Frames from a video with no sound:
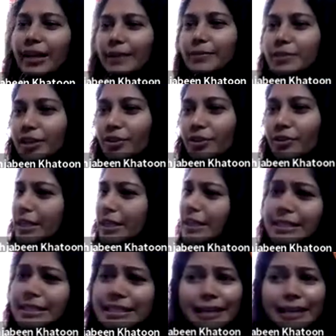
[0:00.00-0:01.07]
cabin secure again. The
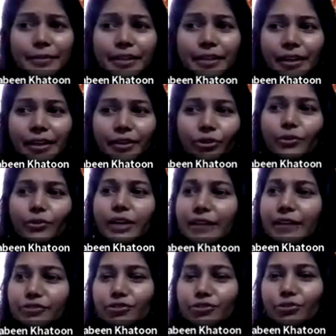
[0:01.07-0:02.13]
same thing you will
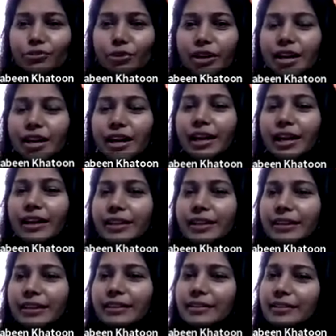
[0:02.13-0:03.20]
have to do.
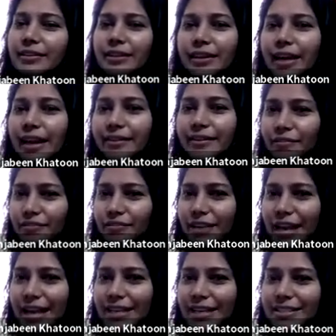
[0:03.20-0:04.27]
Then aircraft
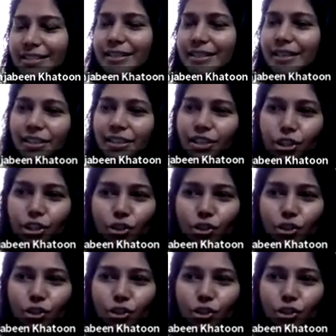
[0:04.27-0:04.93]
lands, the